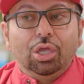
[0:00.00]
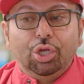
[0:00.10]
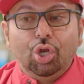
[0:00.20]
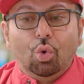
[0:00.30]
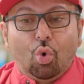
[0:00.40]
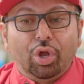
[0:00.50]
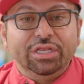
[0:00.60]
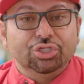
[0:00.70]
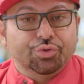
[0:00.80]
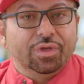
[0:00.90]
you know,
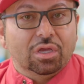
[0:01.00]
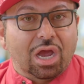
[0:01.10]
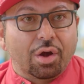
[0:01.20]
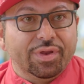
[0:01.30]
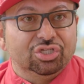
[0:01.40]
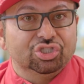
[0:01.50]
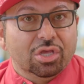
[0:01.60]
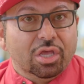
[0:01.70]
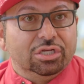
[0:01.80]
wanting to encourage